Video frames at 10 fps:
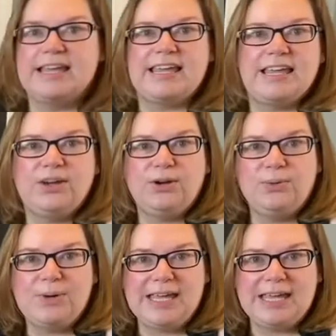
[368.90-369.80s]

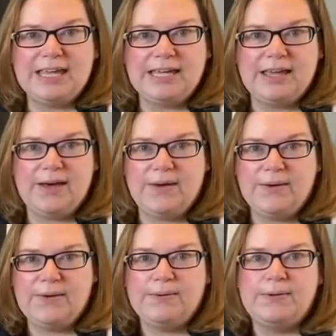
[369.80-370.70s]
Here we
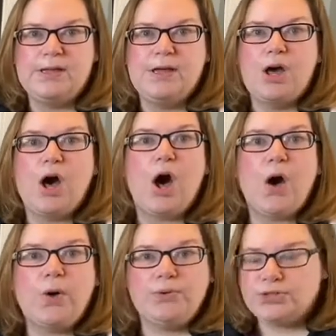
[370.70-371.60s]
go.
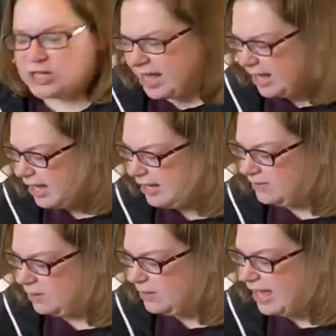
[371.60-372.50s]
Oh, John
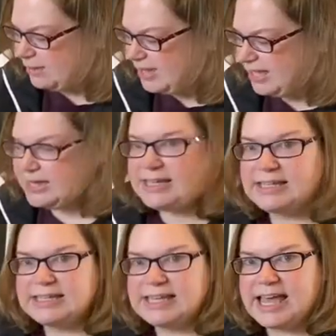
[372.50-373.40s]
the Rabbit,
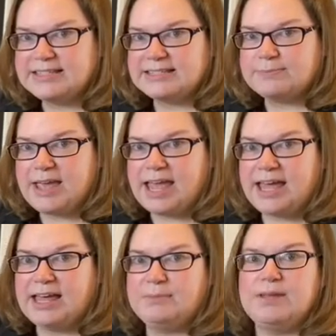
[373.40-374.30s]
yes,
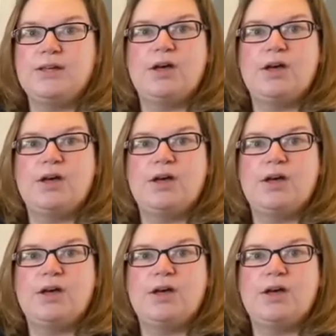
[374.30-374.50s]
ma'am.